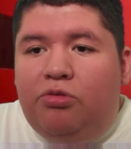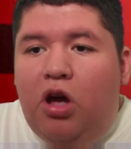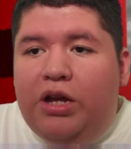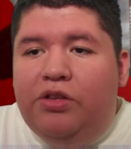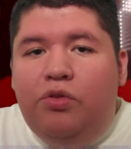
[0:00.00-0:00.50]

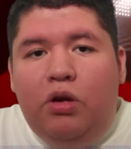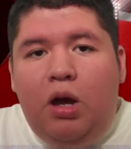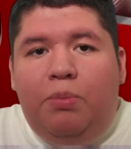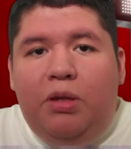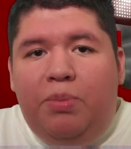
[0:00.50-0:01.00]
talking to a
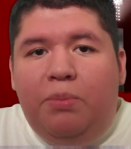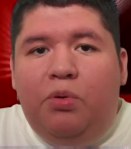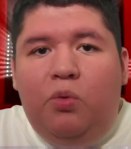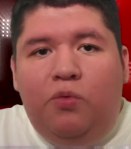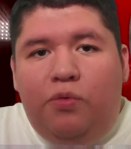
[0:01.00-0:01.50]
couple of
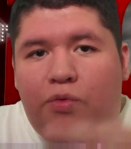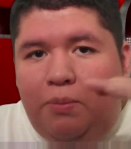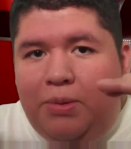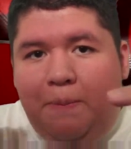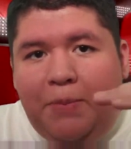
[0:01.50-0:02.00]
people
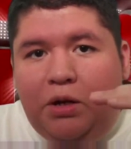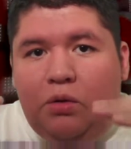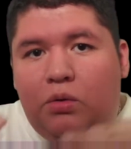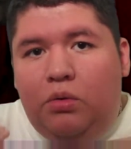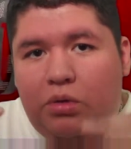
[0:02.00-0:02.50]
from the
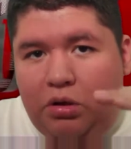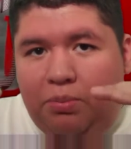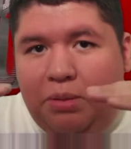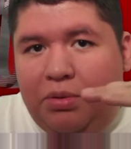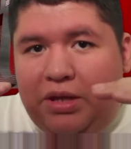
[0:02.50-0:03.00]
middle, you know,
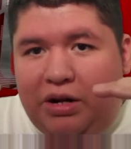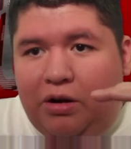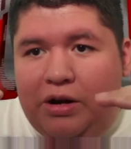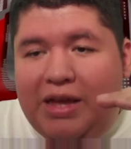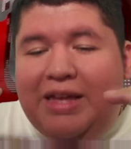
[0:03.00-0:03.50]
people that
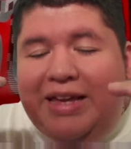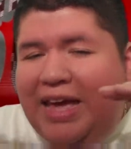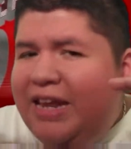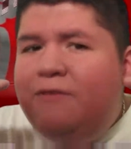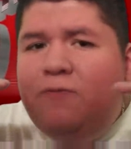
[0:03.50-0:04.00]
are
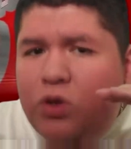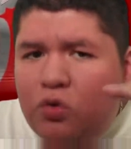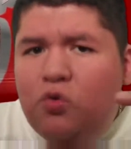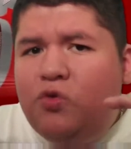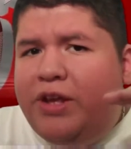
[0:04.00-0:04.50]
getting
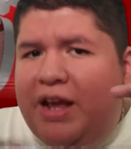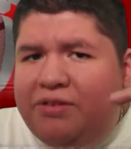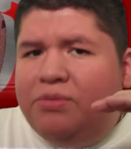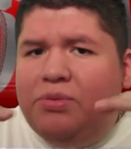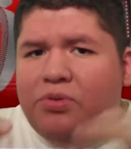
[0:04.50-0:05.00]
views and have
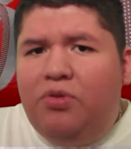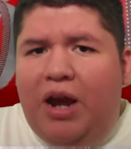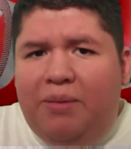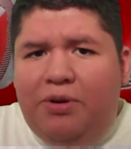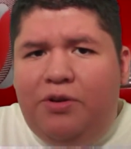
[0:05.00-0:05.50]
some
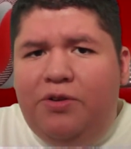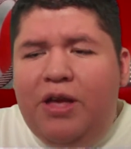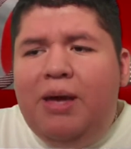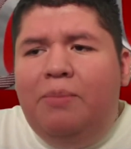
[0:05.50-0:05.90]
subscribers,